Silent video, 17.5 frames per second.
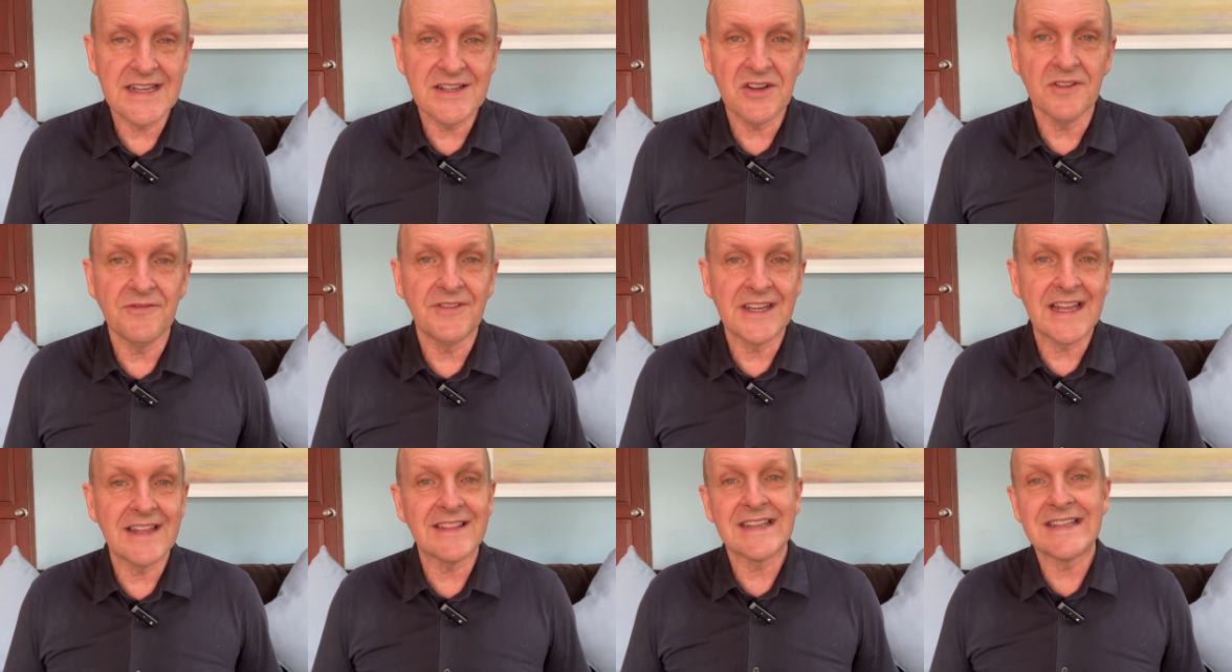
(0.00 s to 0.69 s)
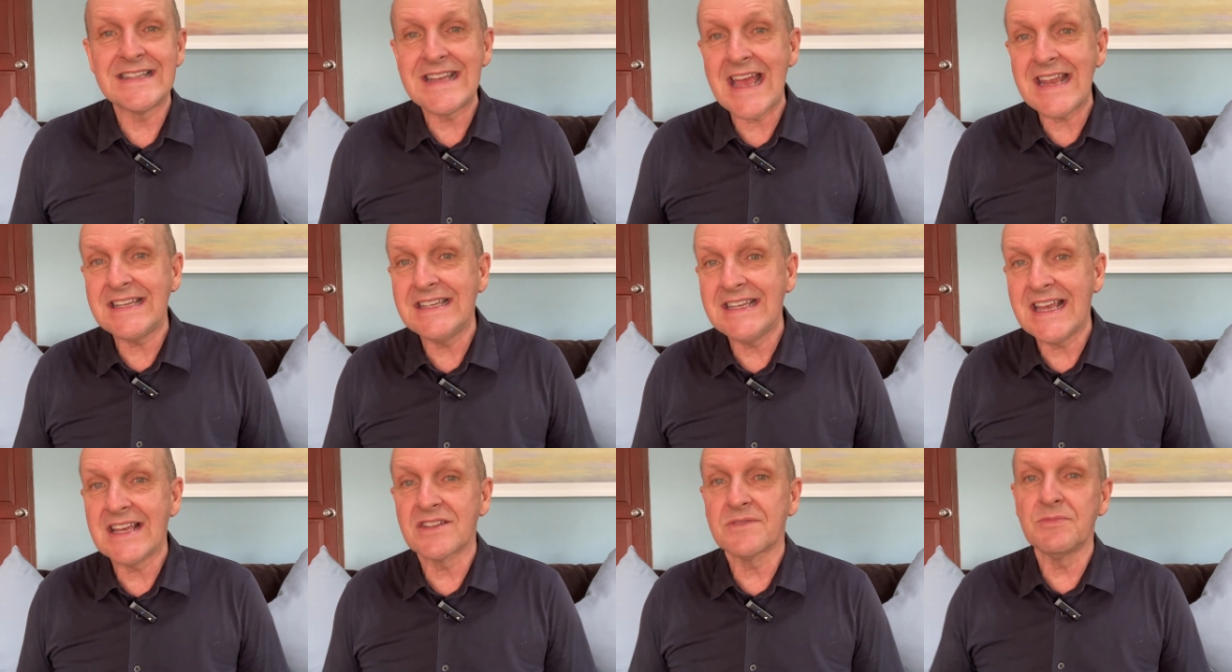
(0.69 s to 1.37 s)
Don't forget that Natty
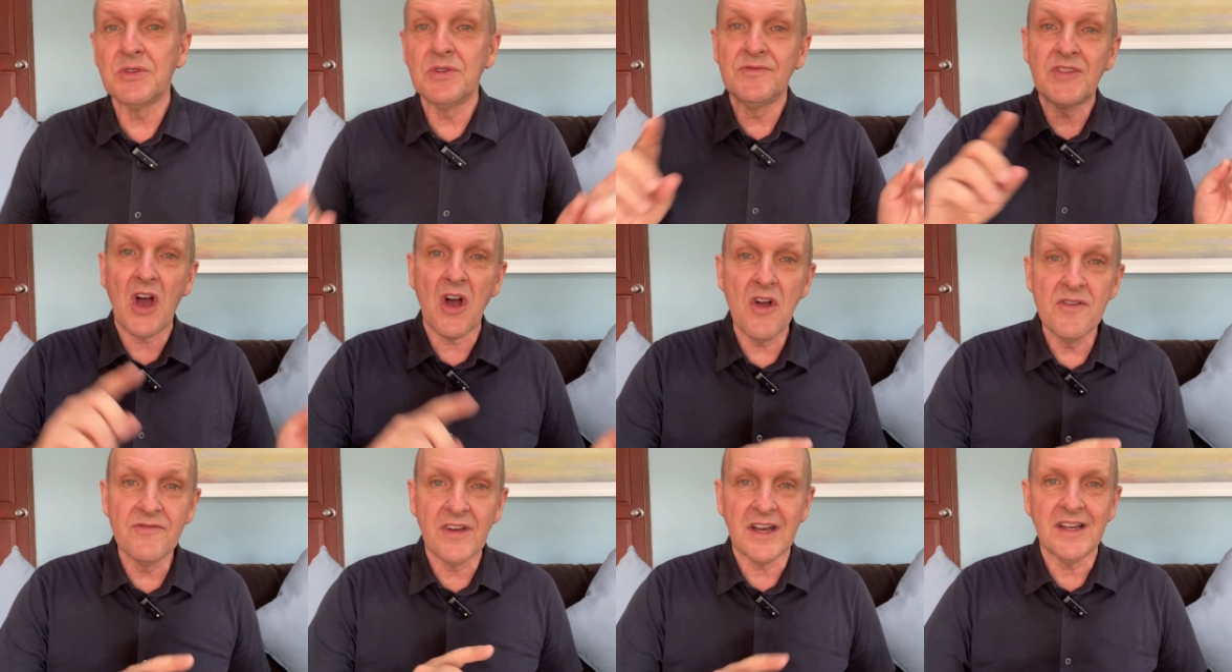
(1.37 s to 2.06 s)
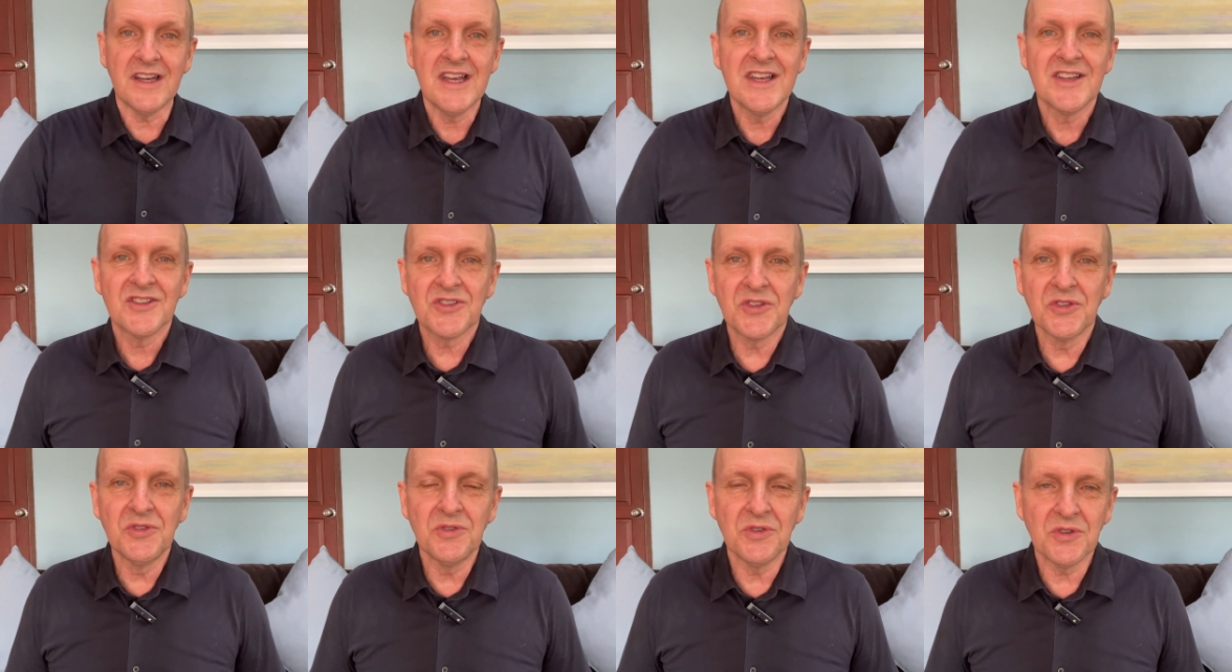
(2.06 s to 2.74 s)
has moved over
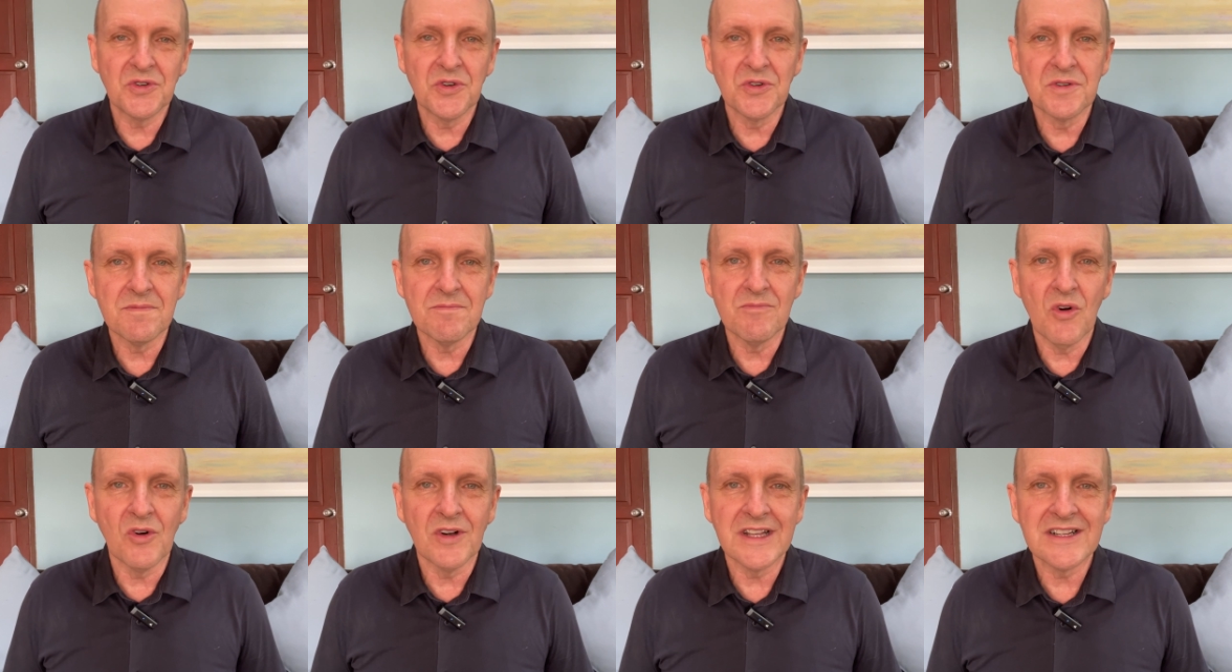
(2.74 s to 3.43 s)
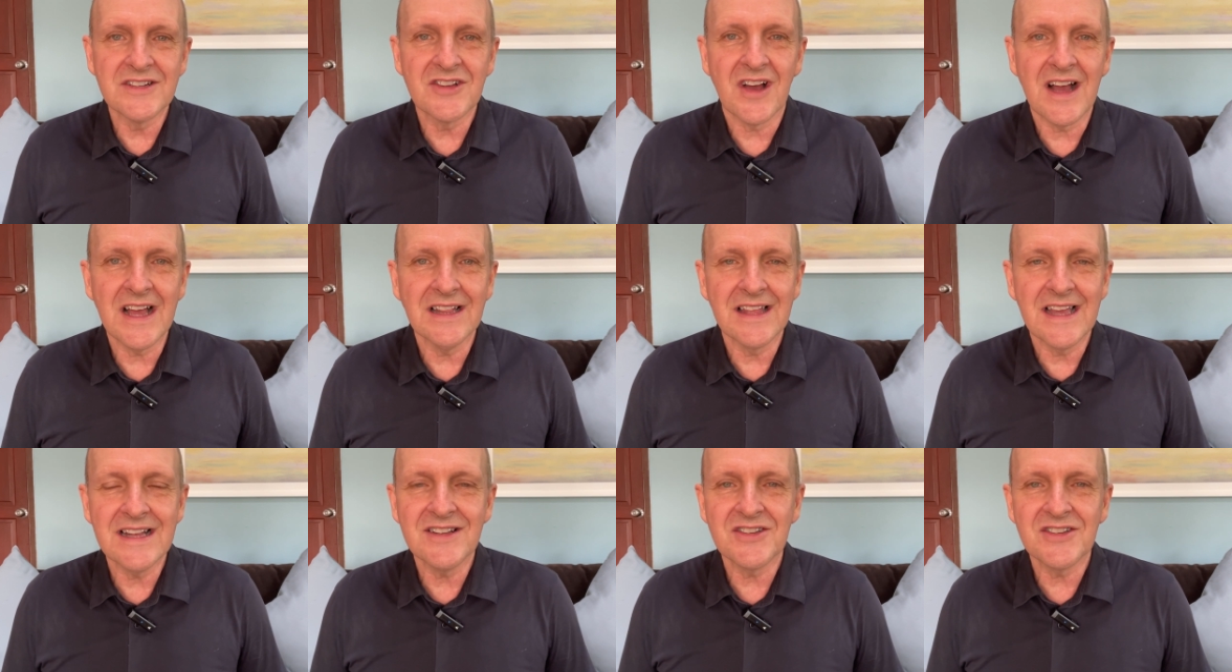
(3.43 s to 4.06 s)
to Good Morning Thailand,